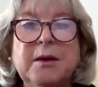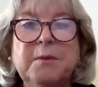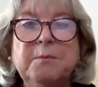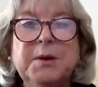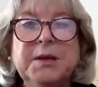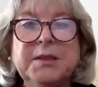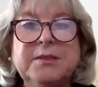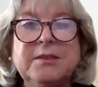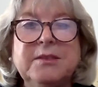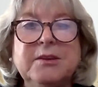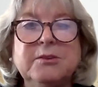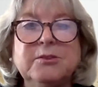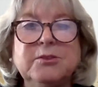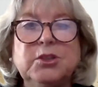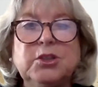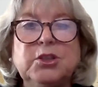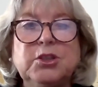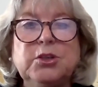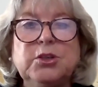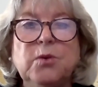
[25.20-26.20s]
But there are
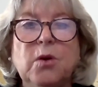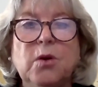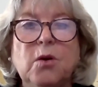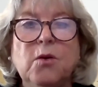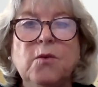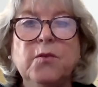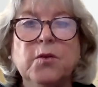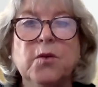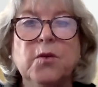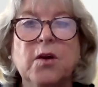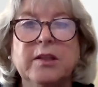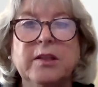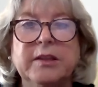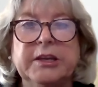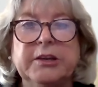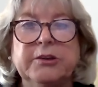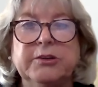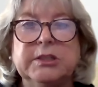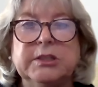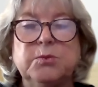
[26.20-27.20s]
two overall
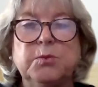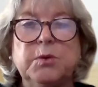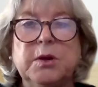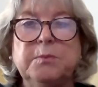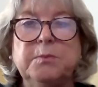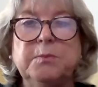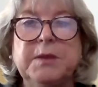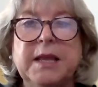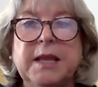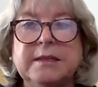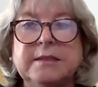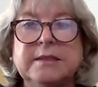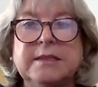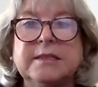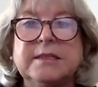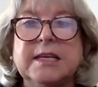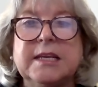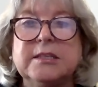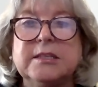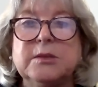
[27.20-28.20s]
areas where
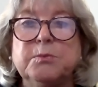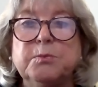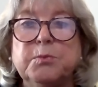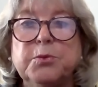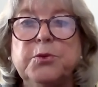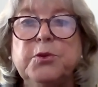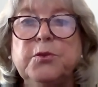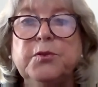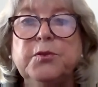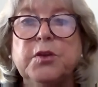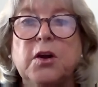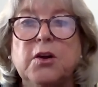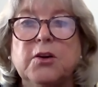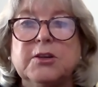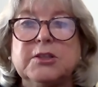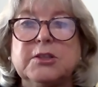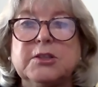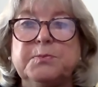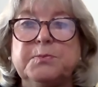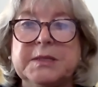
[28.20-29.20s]
Applexus has improved
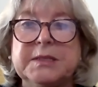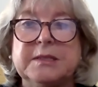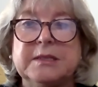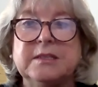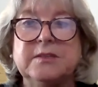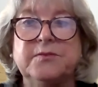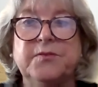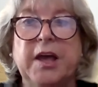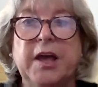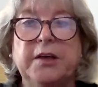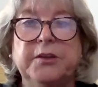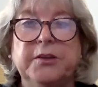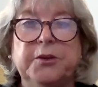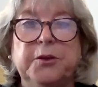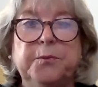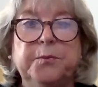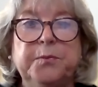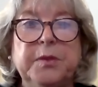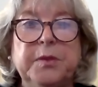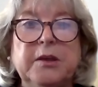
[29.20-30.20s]
CAR's business
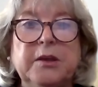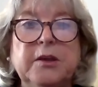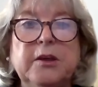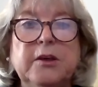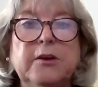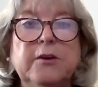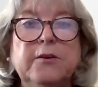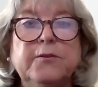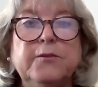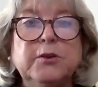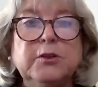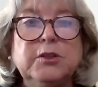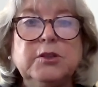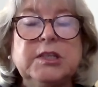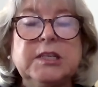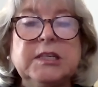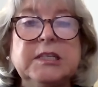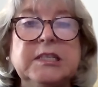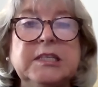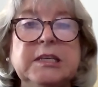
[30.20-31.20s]
value.
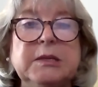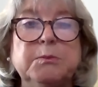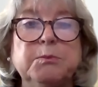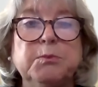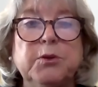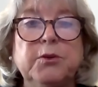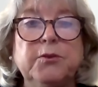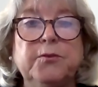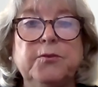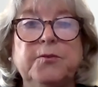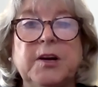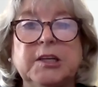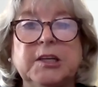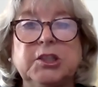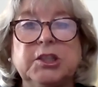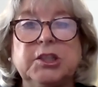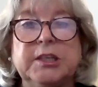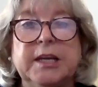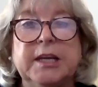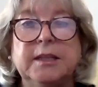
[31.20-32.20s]
First is the improved
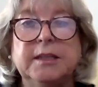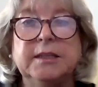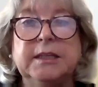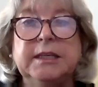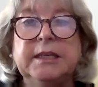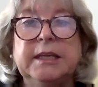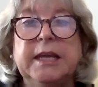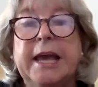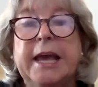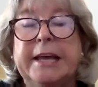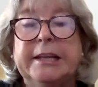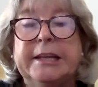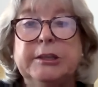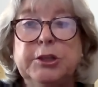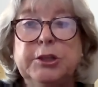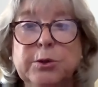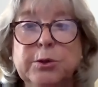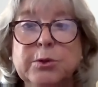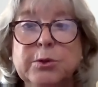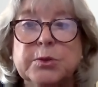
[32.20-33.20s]
functionality and
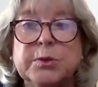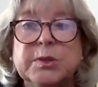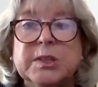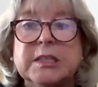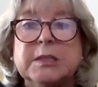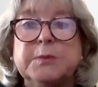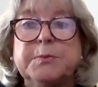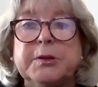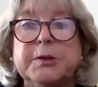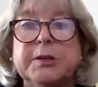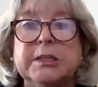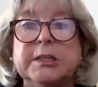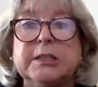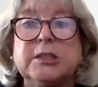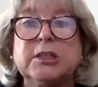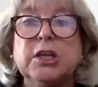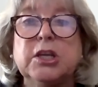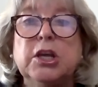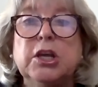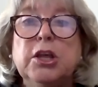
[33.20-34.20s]
user
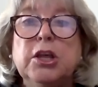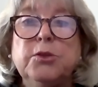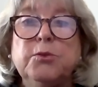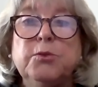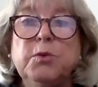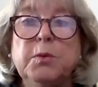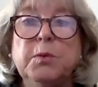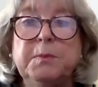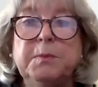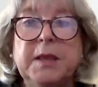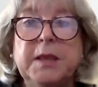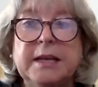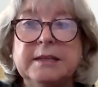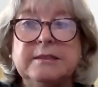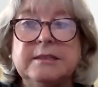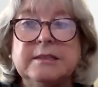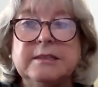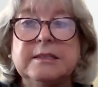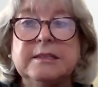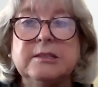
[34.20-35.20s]
experience through
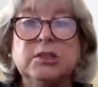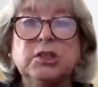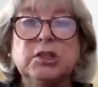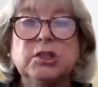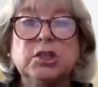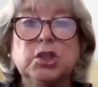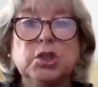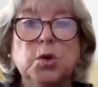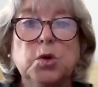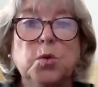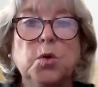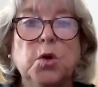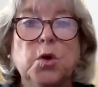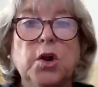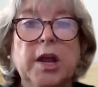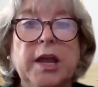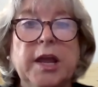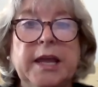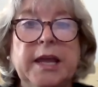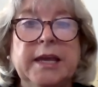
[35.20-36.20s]
Applexus's
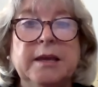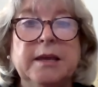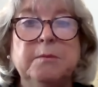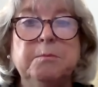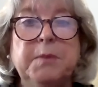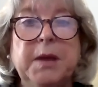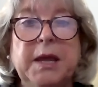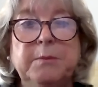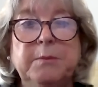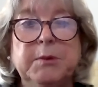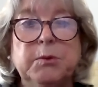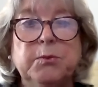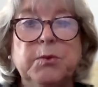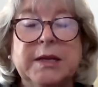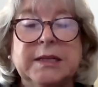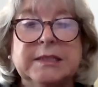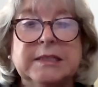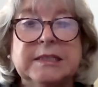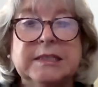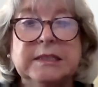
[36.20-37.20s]
store and payment
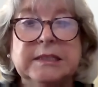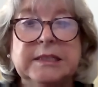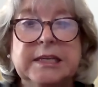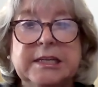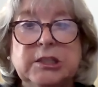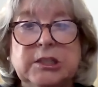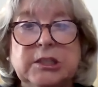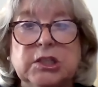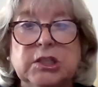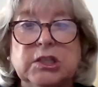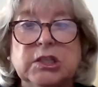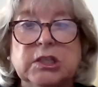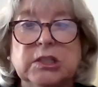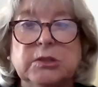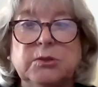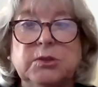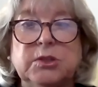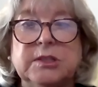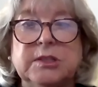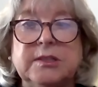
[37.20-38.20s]
reconciliation
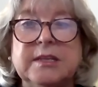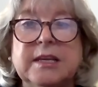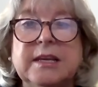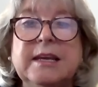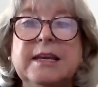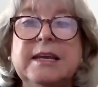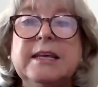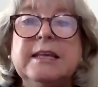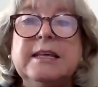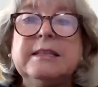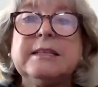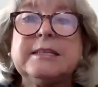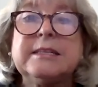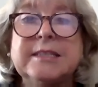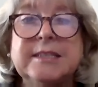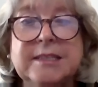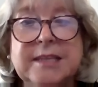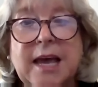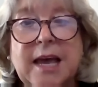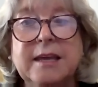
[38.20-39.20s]
solutions. The
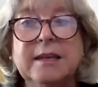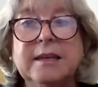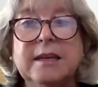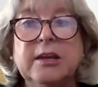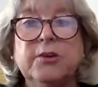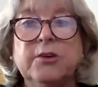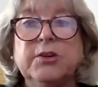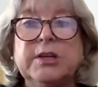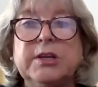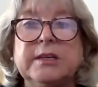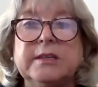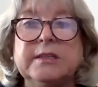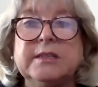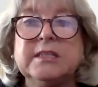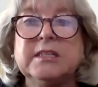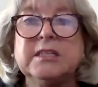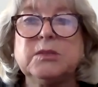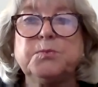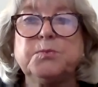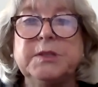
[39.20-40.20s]
second area
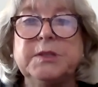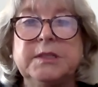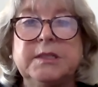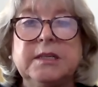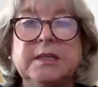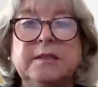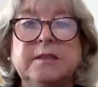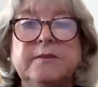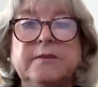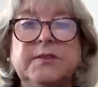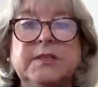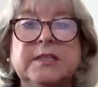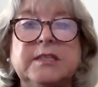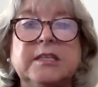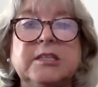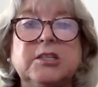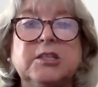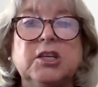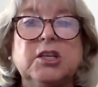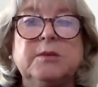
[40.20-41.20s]
is predictive
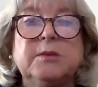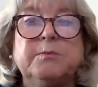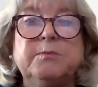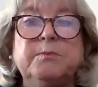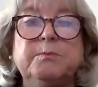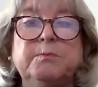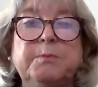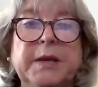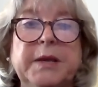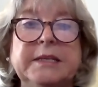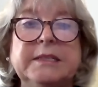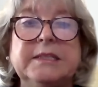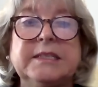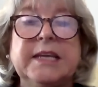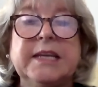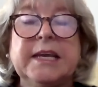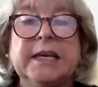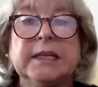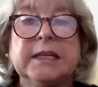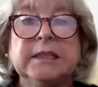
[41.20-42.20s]

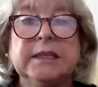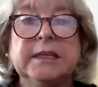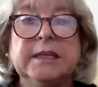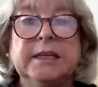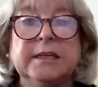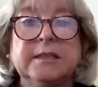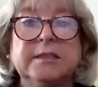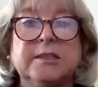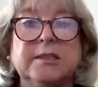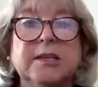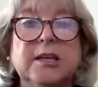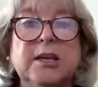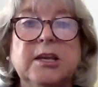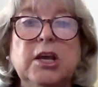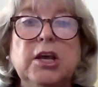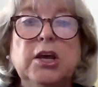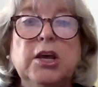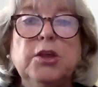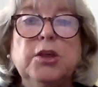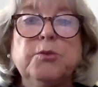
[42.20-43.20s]
decision-based analytics
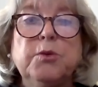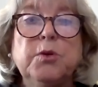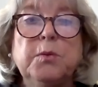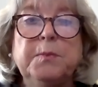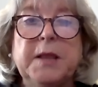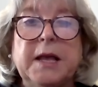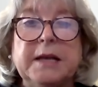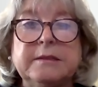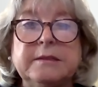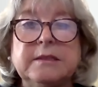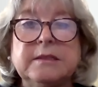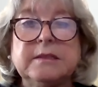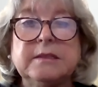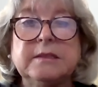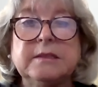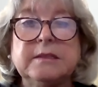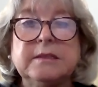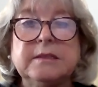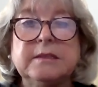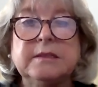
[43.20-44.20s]
through
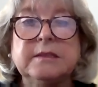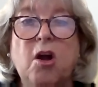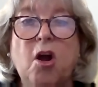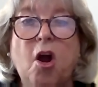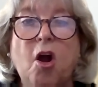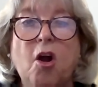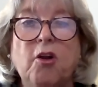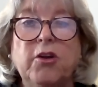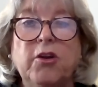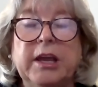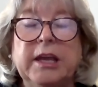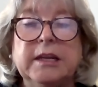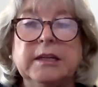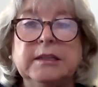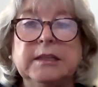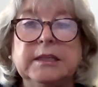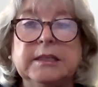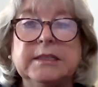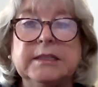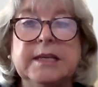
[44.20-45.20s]
Applexus's CAR
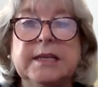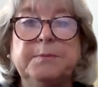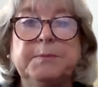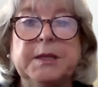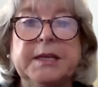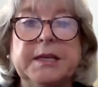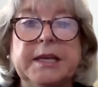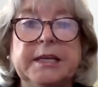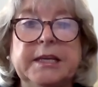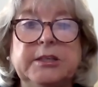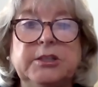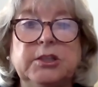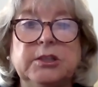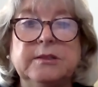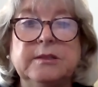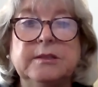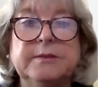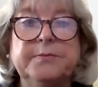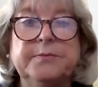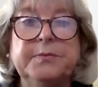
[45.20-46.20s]
analytics
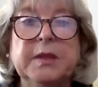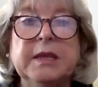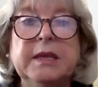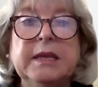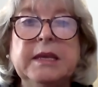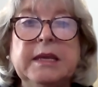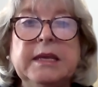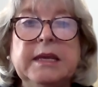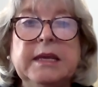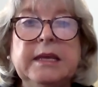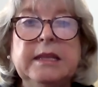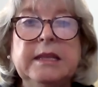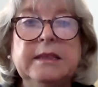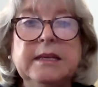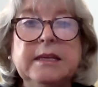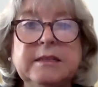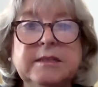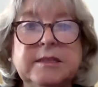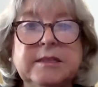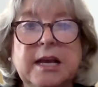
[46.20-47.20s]
applications. In
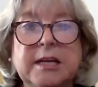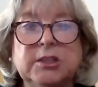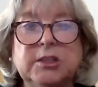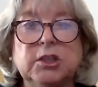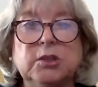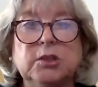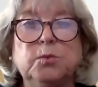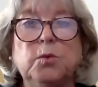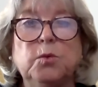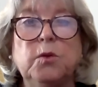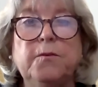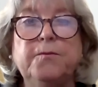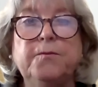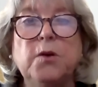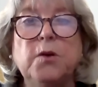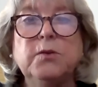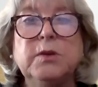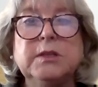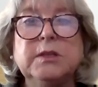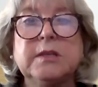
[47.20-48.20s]
this session, we'll
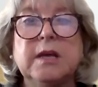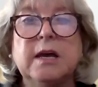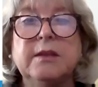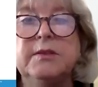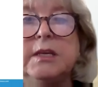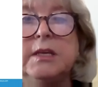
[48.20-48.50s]
focus on